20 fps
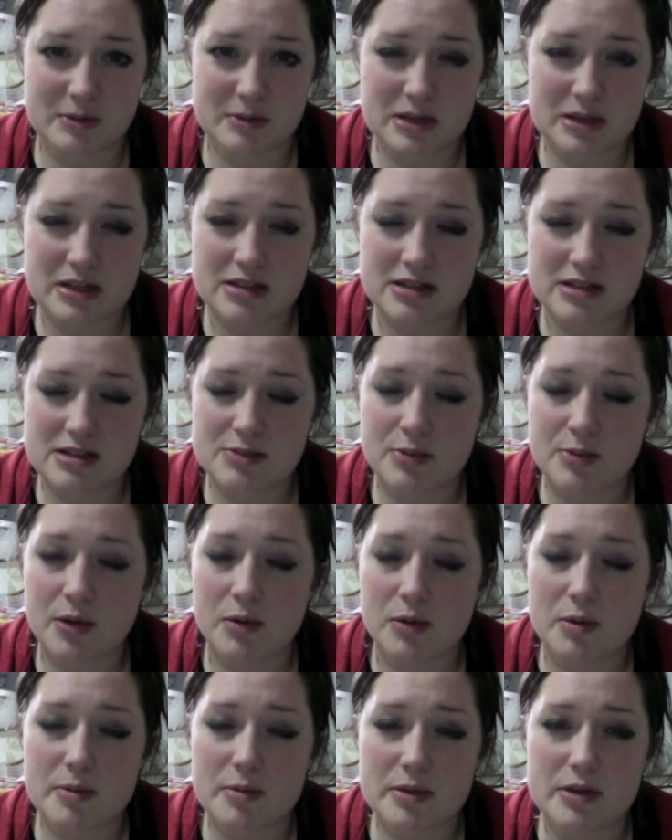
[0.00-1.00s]
We need to support
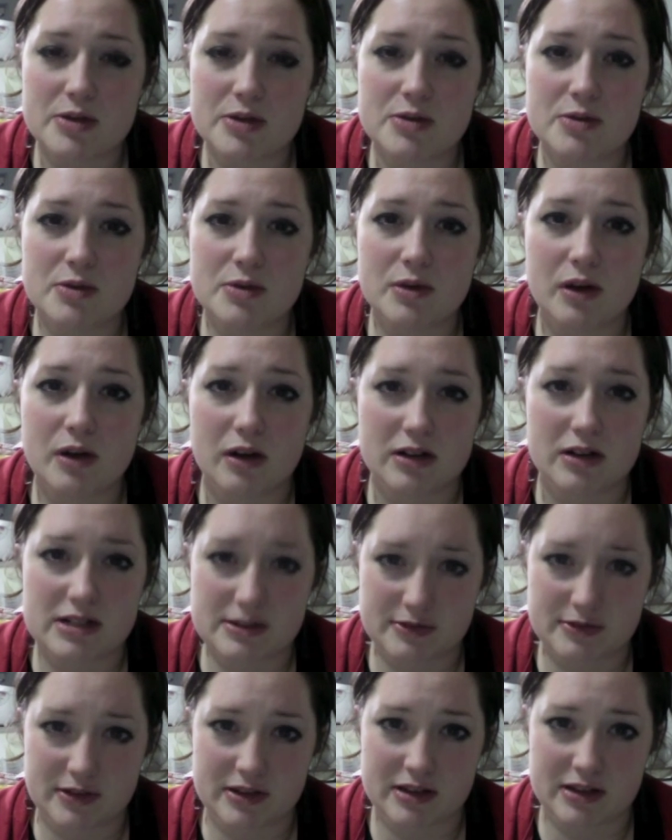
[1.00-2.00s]
women who are
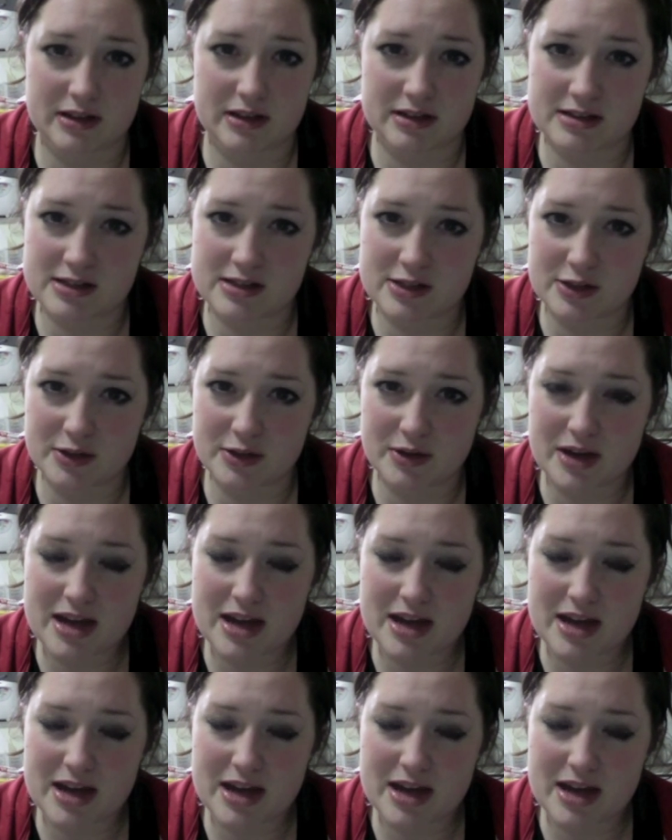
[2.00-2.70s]
different than us too.